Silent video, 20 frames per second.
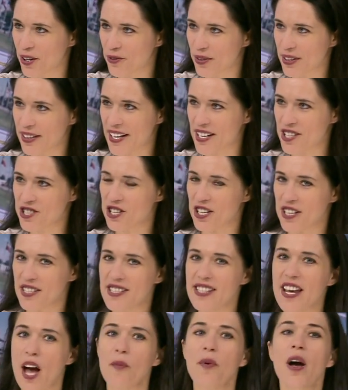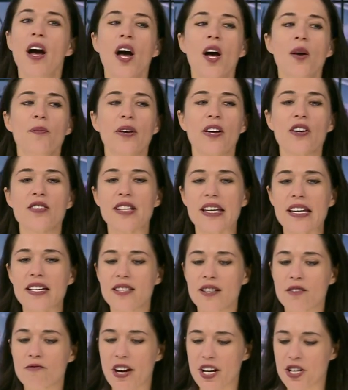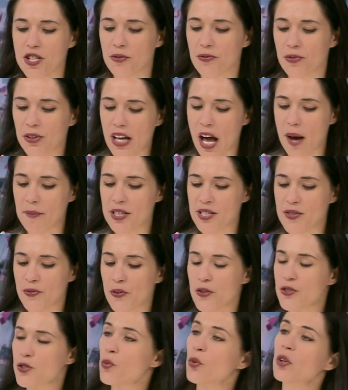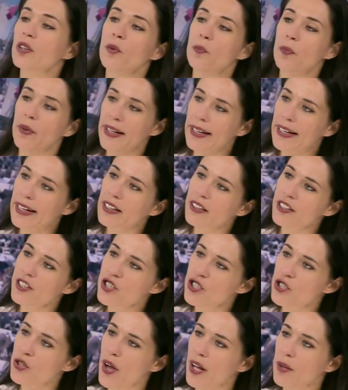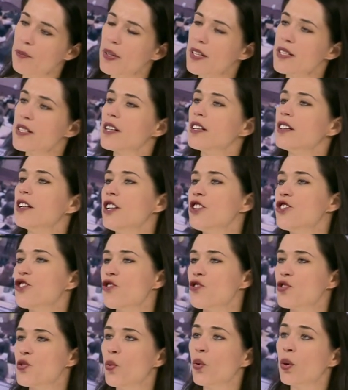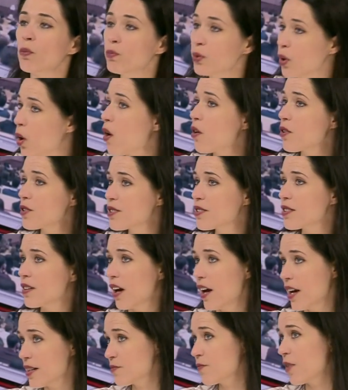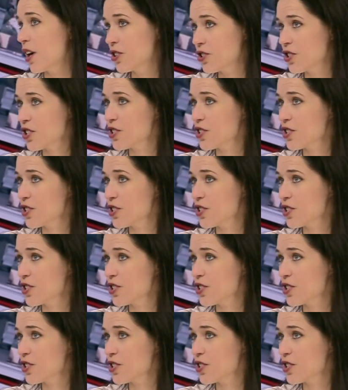relations. Oh, okay, yeah. okay. Because integration for them, it is first of all the political issue, and political issues were blocked as much